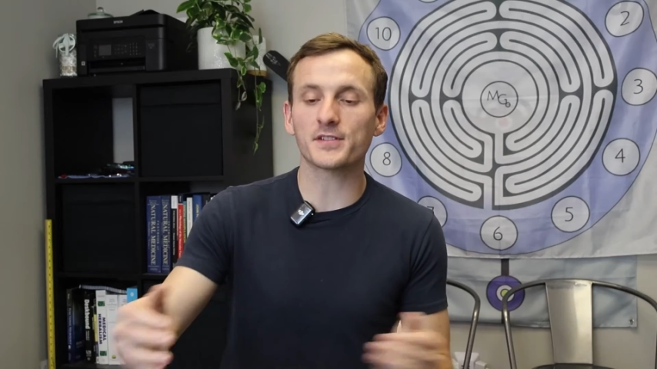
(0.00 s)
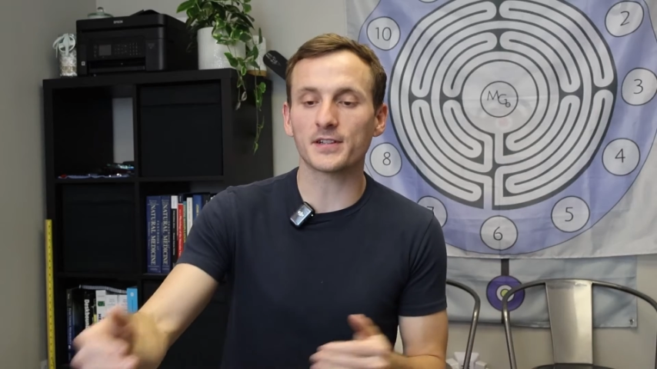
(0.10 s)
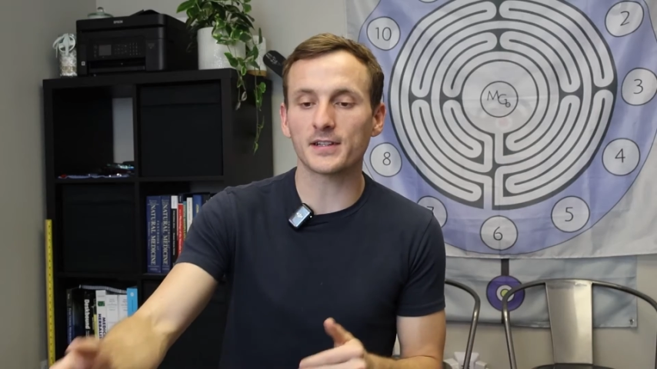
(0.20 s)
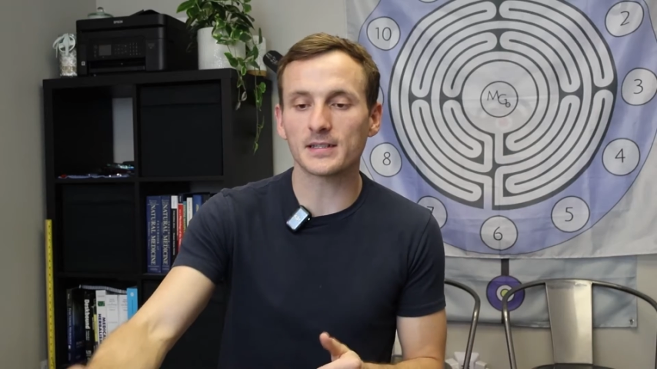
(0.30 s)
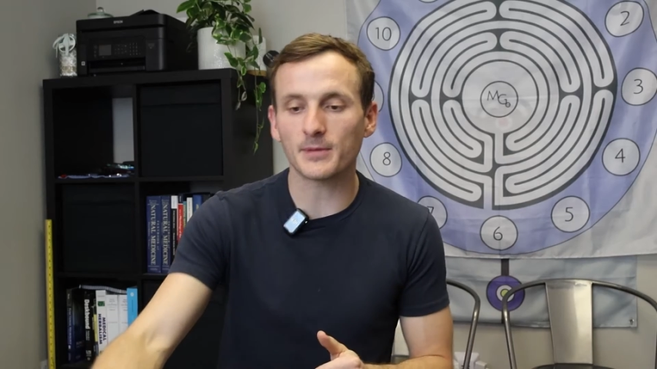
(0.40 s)
you're
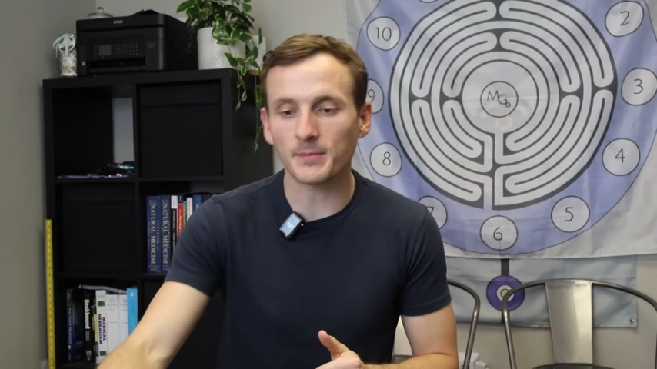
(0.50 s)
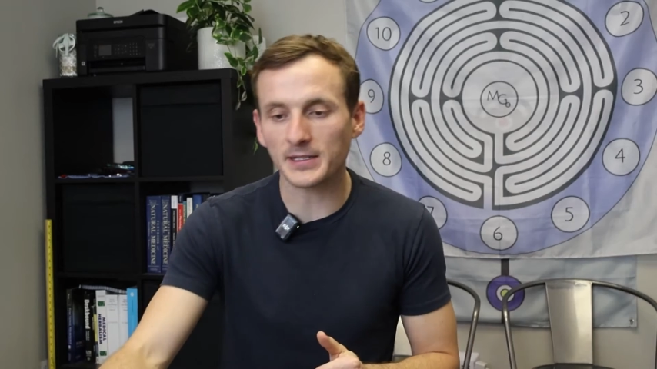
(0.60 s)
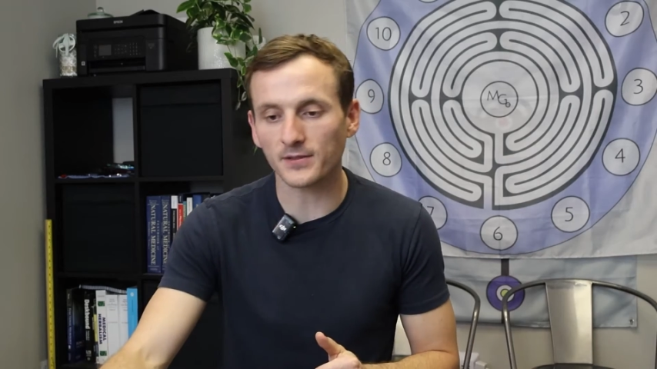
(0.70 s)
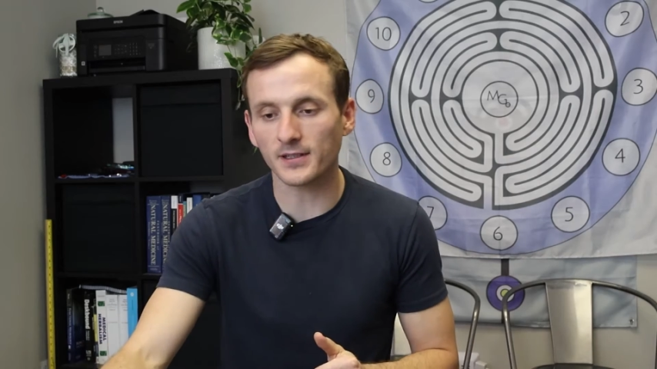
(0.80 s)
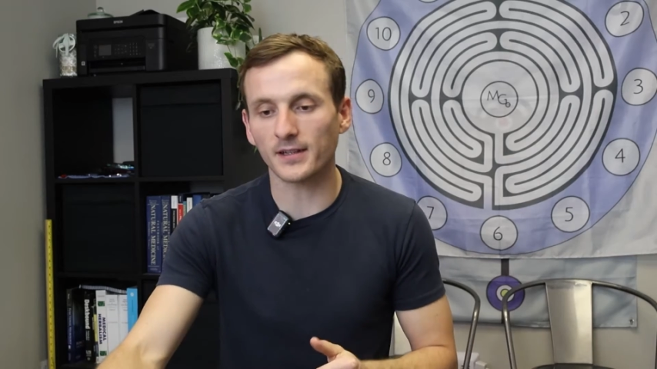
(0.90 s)
serious about
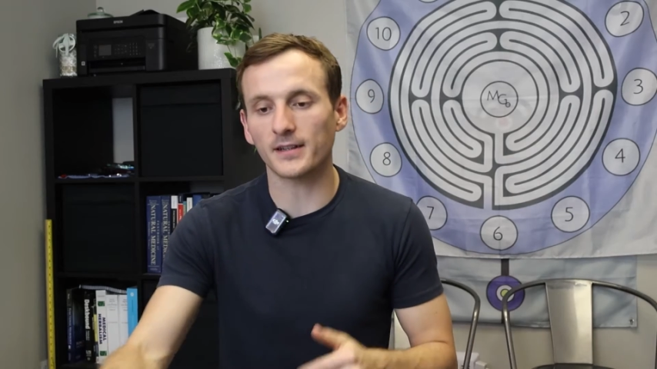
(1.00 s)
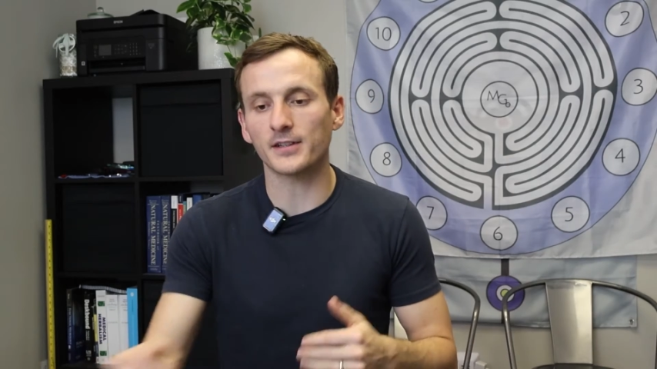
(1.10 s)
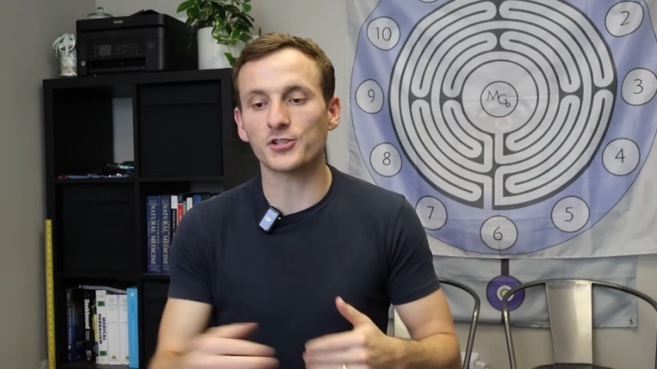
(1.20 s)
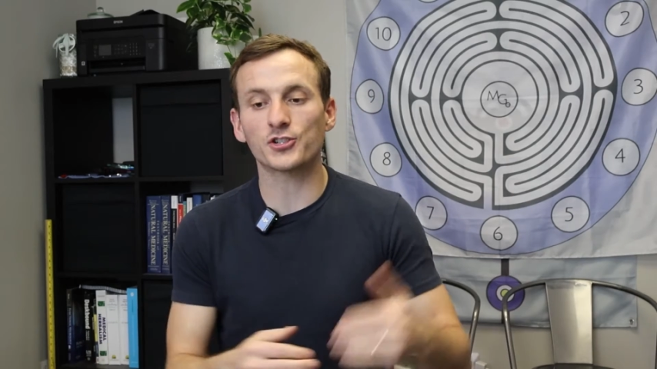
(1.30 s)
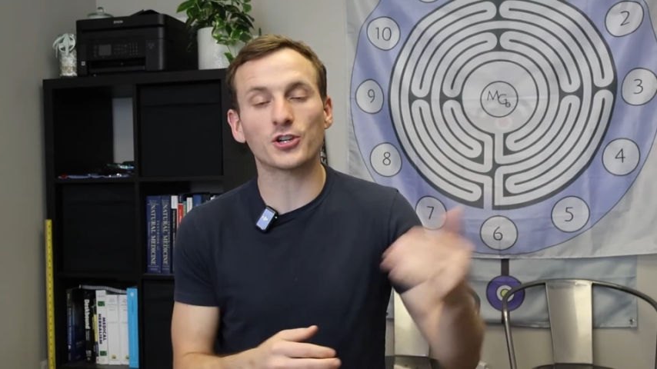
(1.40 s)
mental
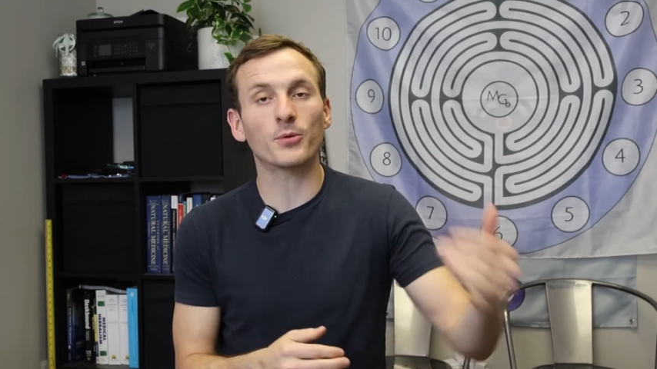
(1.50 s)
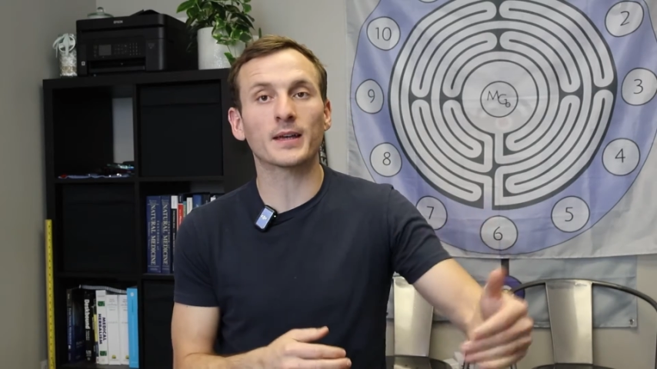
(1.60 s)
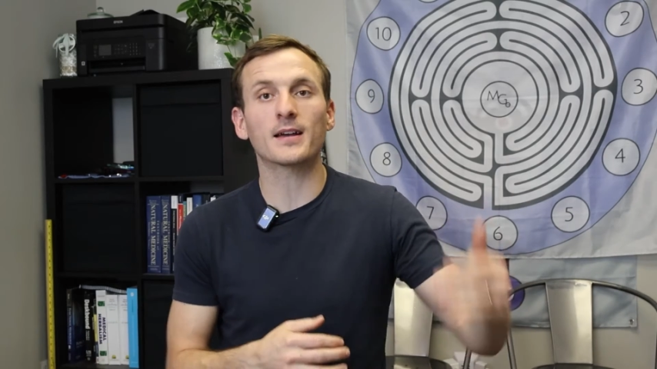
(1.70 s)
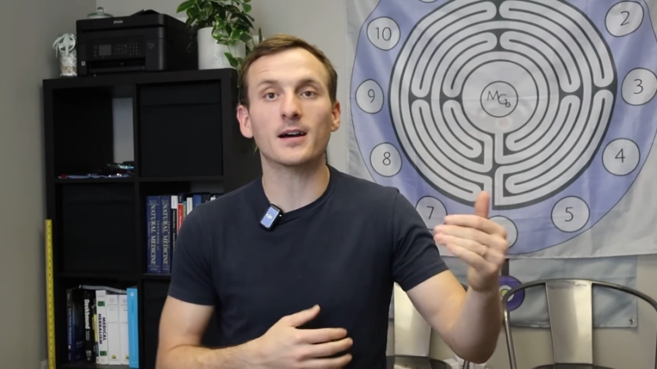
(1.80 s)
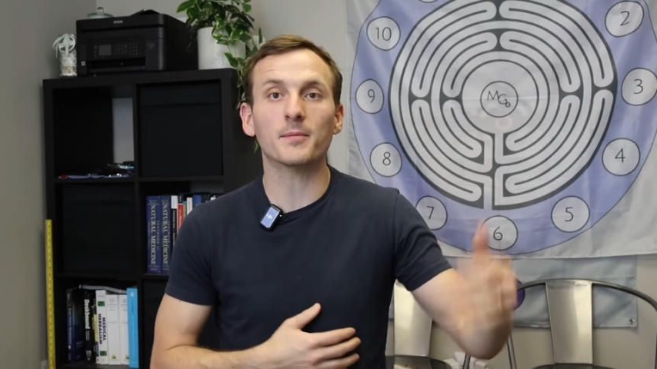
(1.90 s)
clarity and
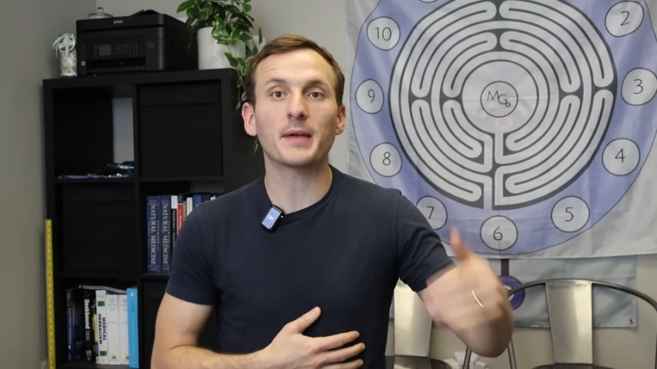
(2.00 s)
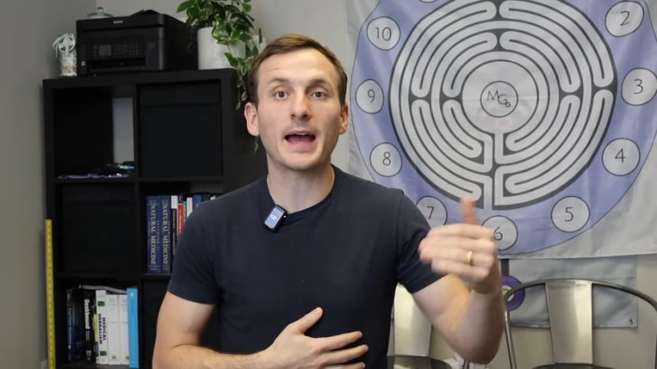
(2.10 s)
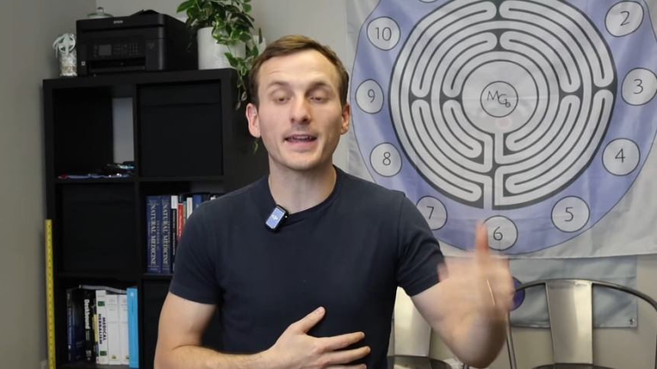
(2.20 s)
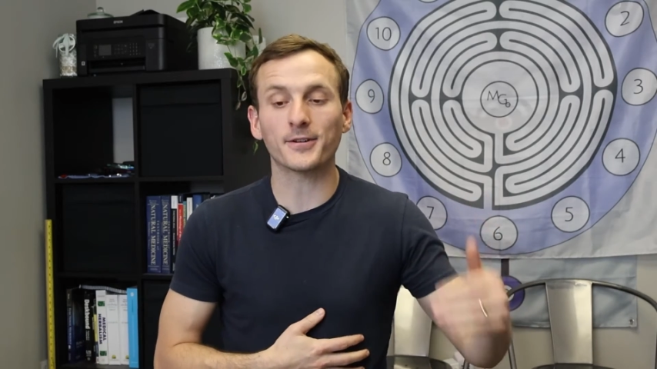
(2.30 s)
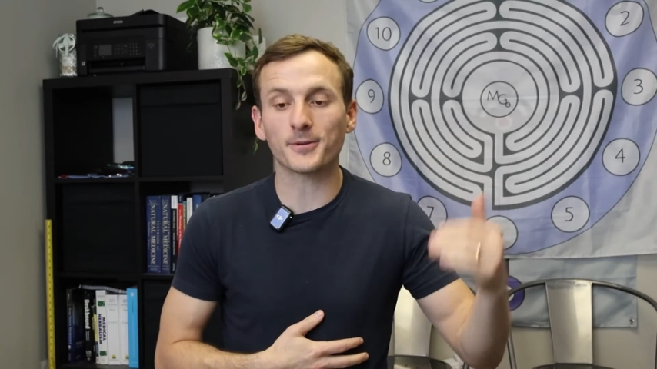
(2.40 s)
showing up
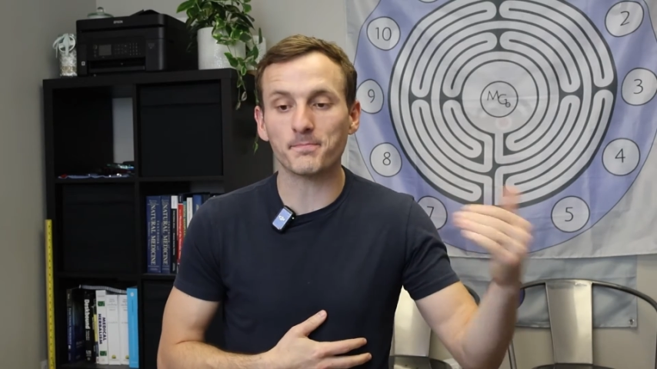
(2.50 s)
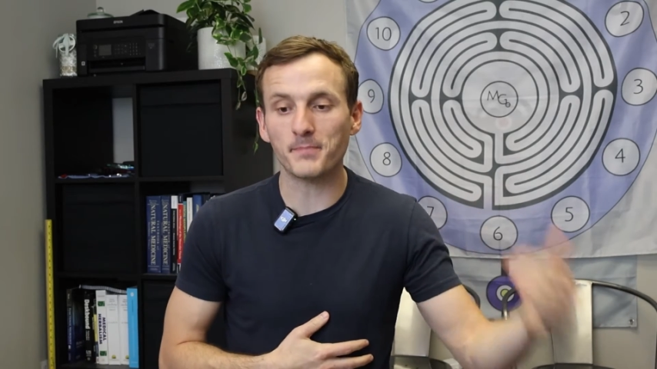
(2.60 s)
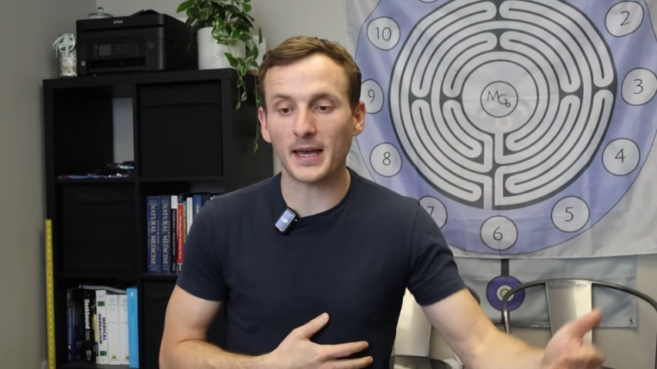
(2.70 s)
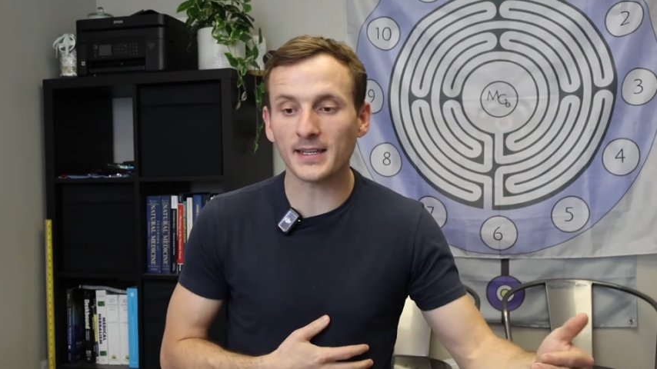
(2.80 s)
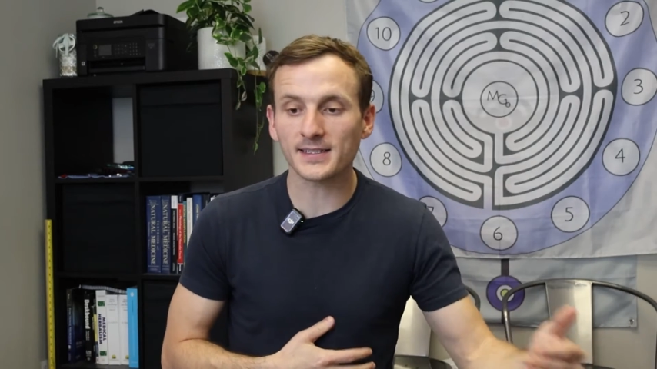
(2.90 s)
at your
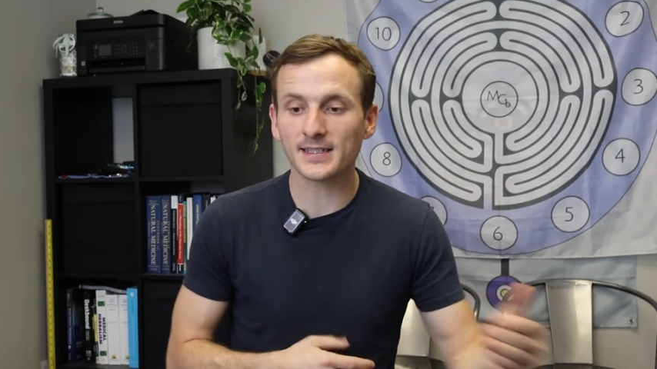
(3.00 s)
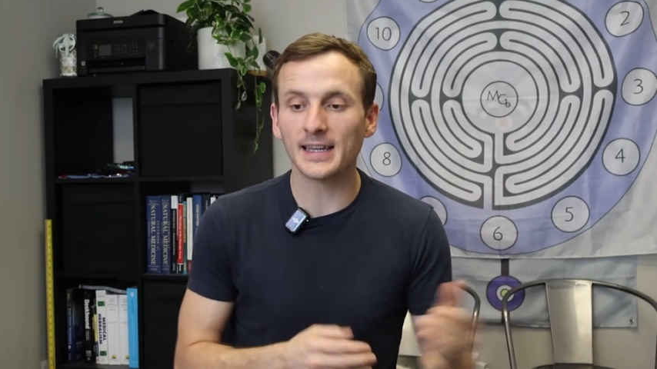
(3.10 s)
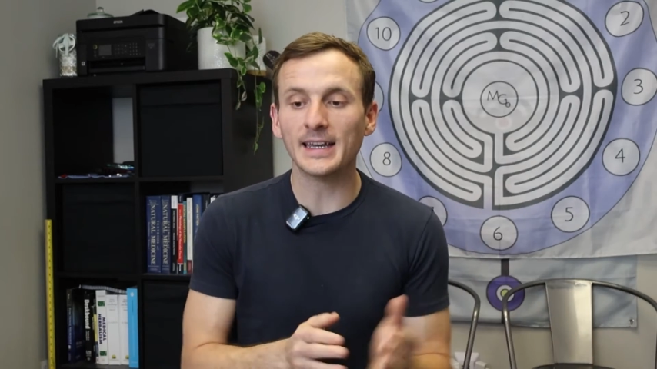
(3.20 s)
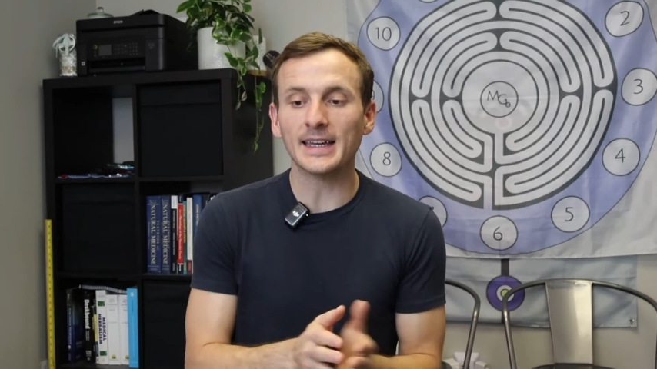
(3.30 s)
best,